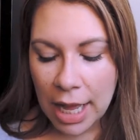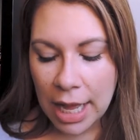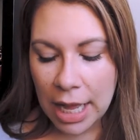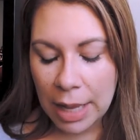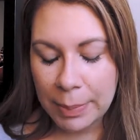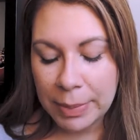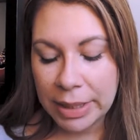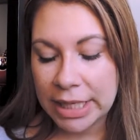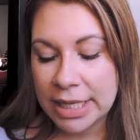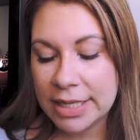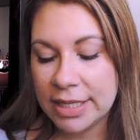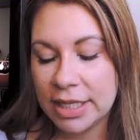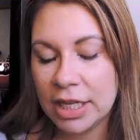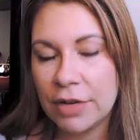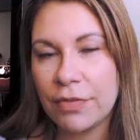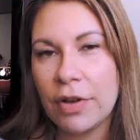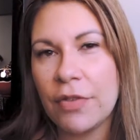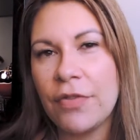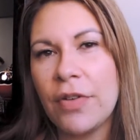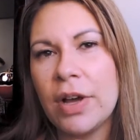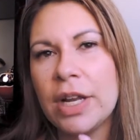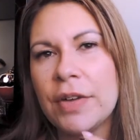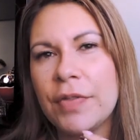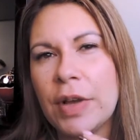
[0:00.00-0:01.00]
Like I said,
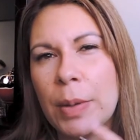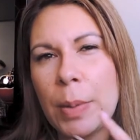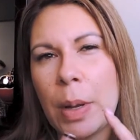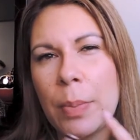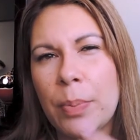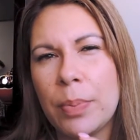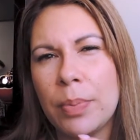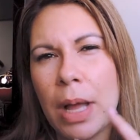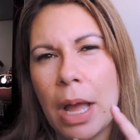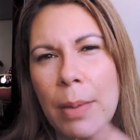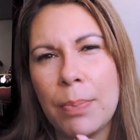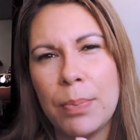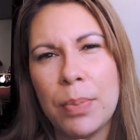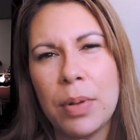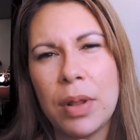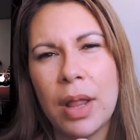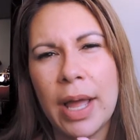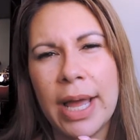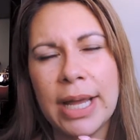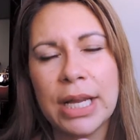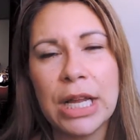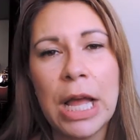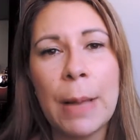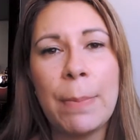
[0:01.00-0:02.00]
if I find I
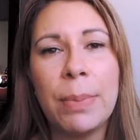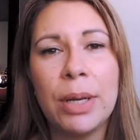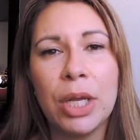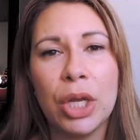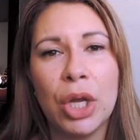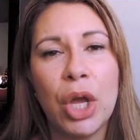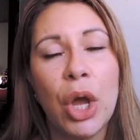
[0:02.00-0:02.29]
apply a couple